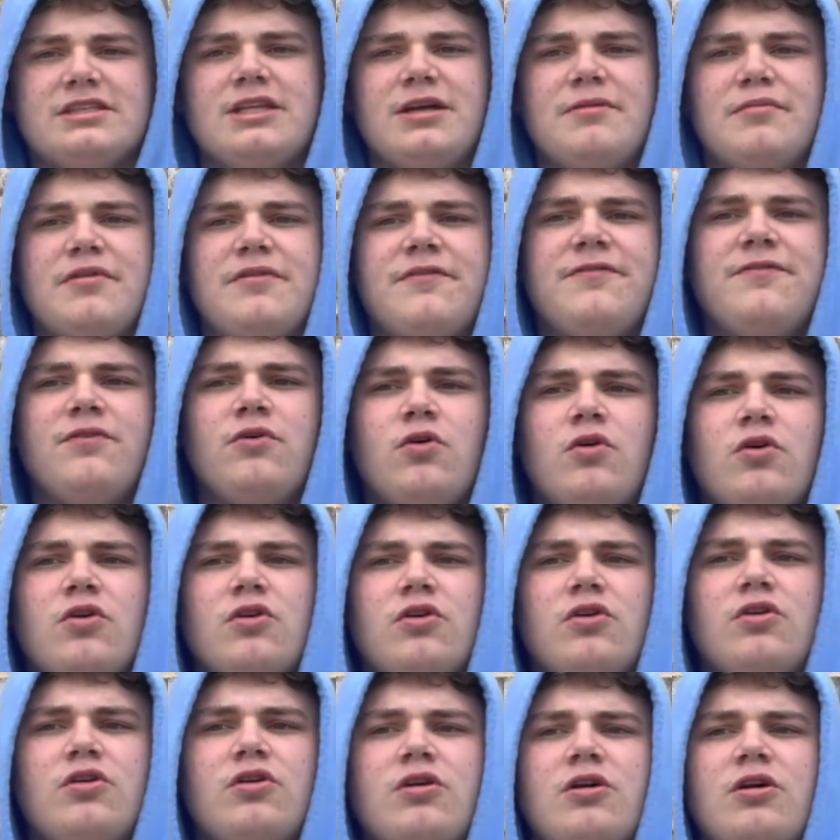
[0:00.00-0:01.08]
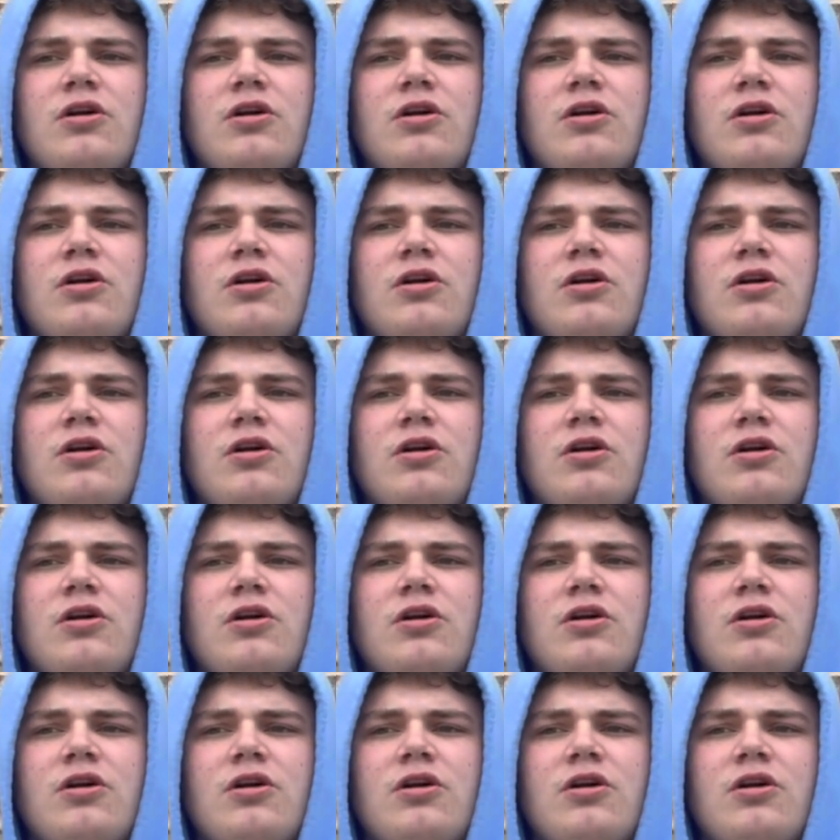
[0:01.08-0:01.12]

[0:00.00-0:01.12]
number 4,